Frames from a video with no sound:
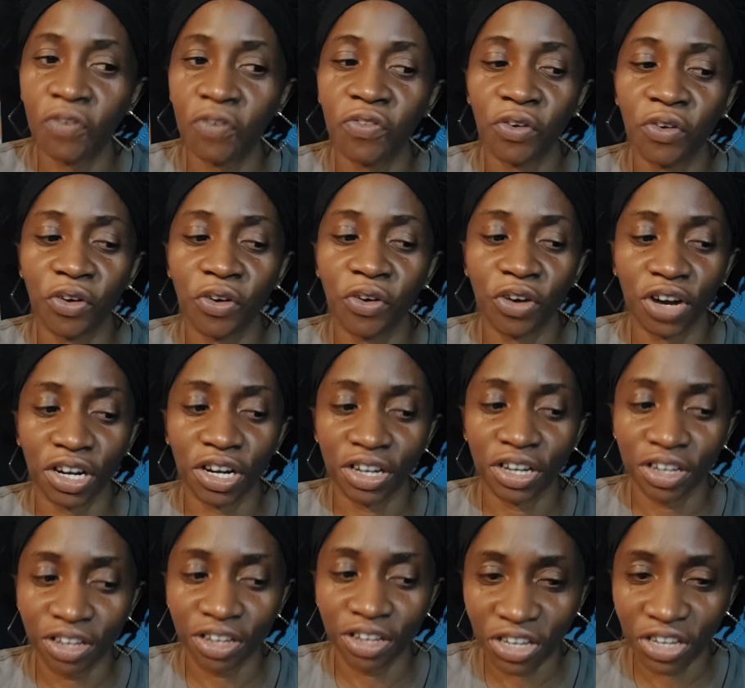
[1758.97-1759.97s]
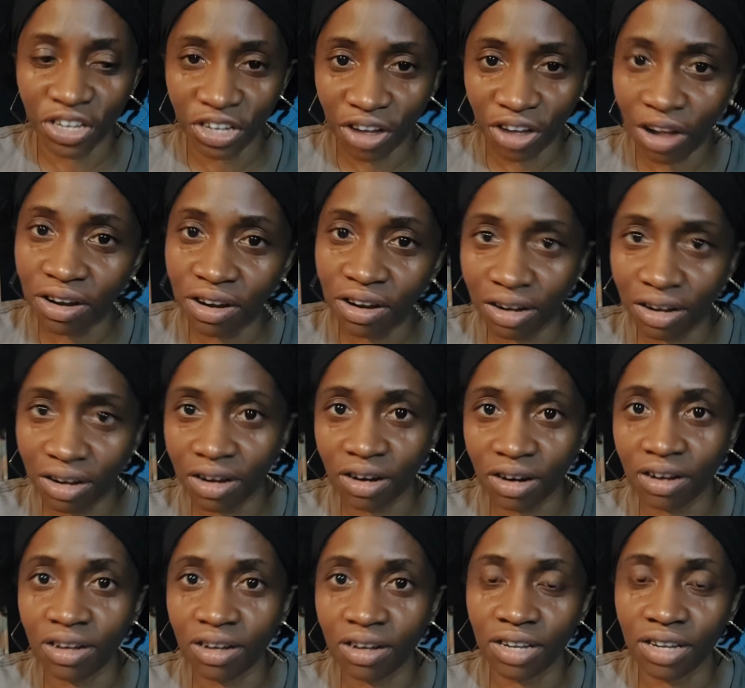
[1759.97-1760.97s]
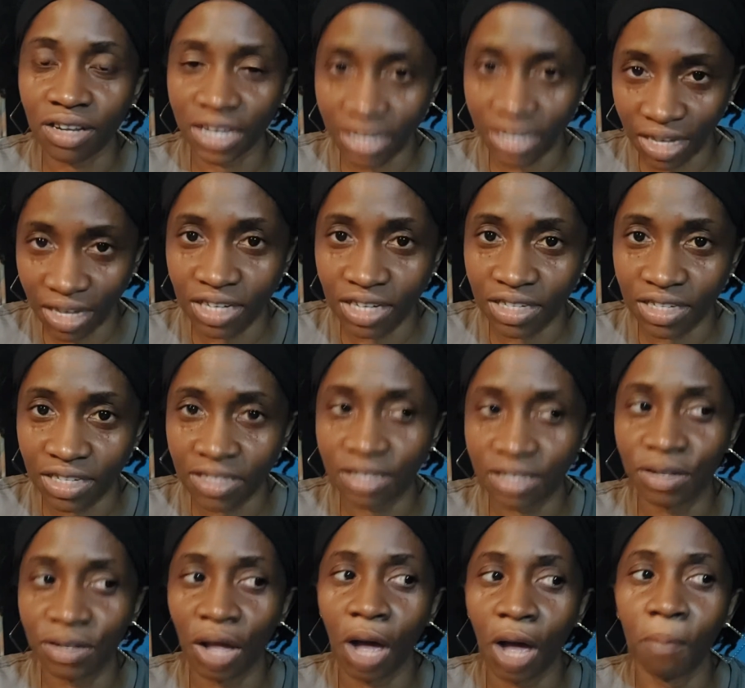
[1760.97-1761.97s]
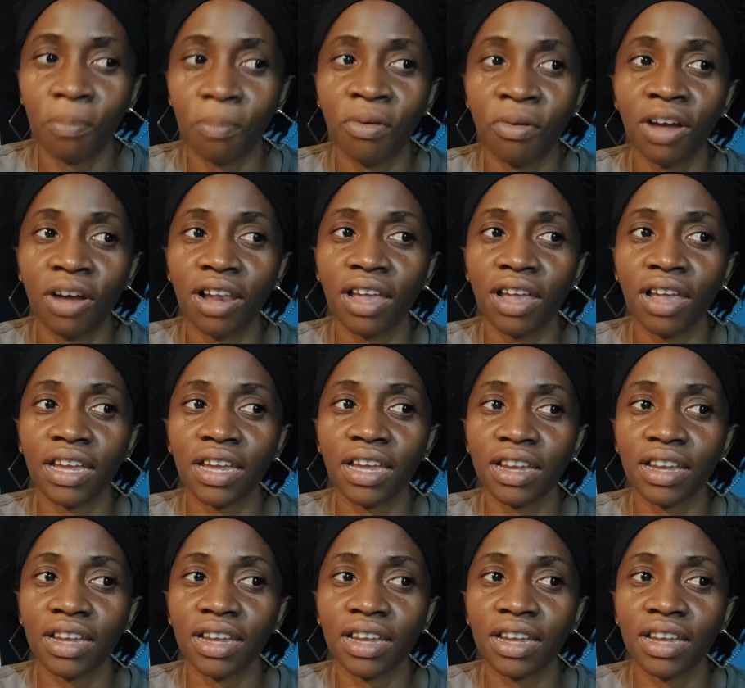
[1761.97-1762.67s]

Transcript: for younger kids, more like